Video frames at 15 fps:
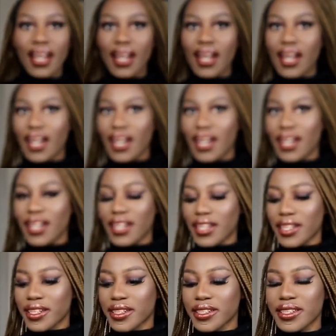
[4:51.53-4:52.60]

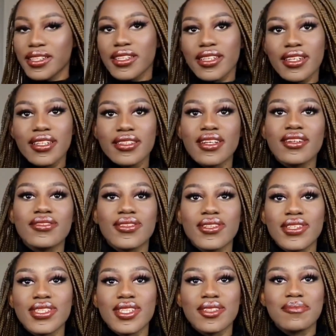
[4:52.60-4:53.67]
Now
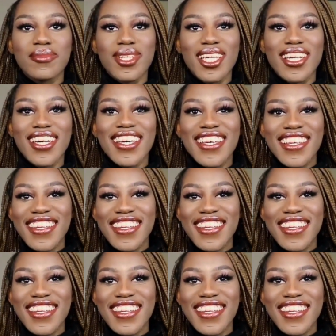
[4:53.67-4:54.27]
focus on me.